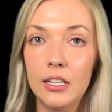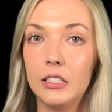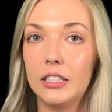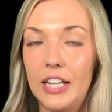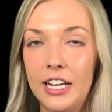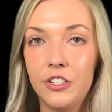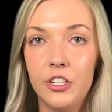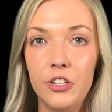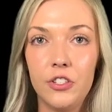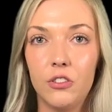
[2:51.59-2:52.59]

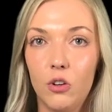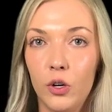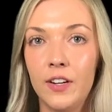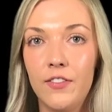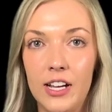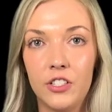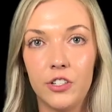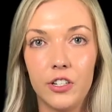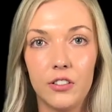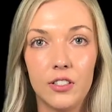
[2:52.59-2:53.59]
lenders or
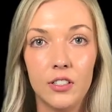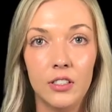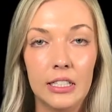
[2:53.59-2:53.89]
investors.